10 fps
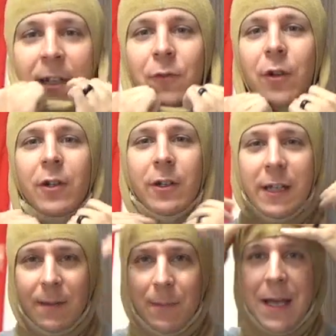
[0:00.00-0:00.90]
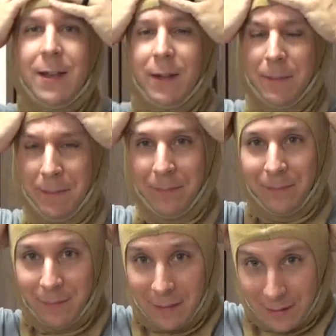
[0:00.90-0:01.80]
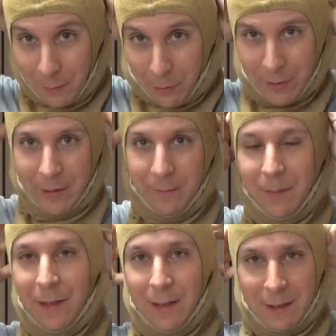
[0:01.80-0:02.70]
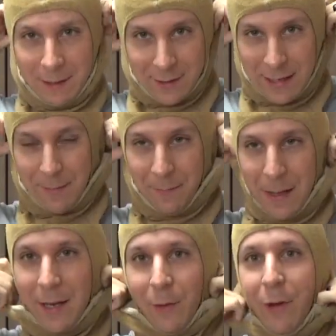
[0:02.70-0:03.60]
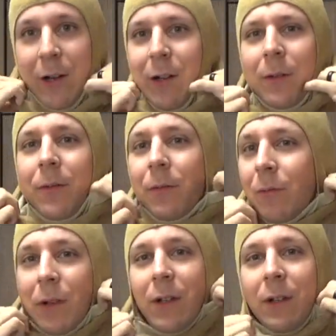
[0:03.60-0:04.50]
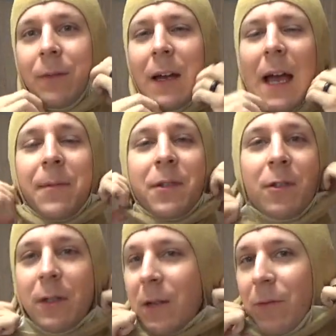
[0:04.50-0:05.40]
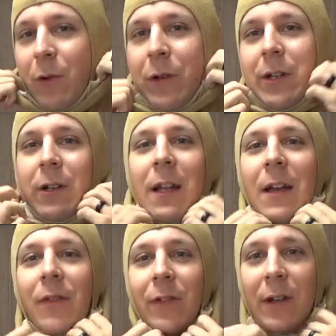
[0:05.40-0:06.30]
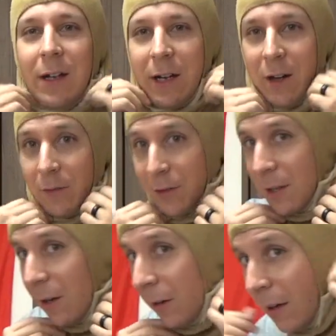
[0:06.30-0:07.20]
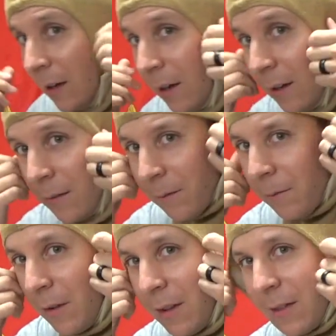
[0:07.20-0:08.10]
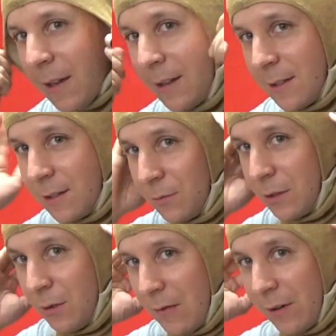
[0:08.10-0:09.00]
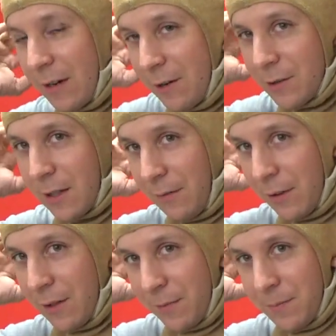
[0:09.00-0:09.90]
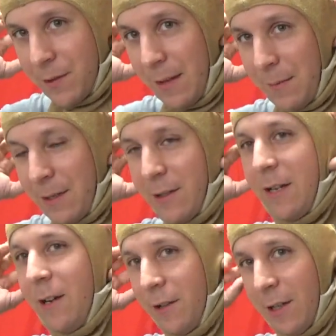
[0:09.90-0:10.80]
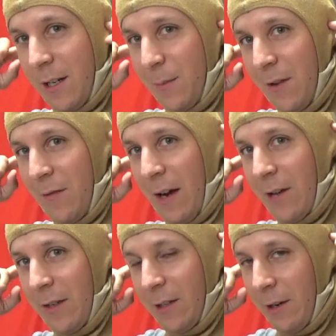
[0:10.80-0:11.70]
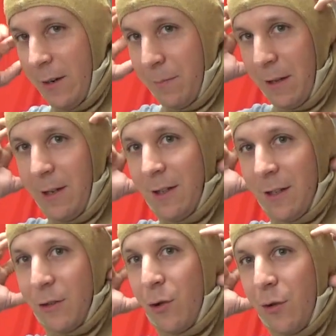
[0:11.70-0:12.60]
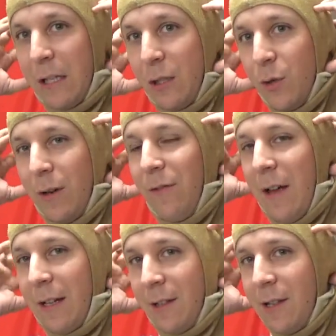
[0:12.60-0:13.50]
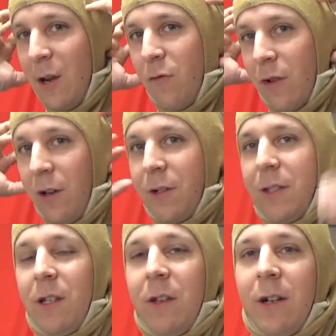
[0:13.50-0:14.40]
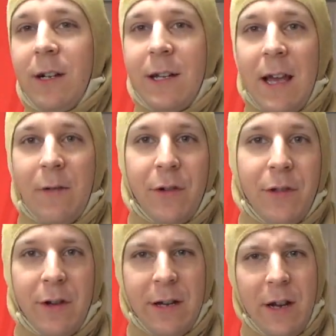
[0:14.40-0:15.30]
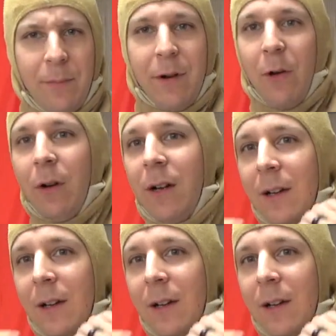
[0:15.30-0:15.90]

for cooking bacon in the morning, because that bacon oil will absolutely ruin your life if you're not careful. So one of the things is we do have our ears covered, so that means our ears are going to be fire retardant, but it is also going to affect the overall seal you're going to get with your ear pro.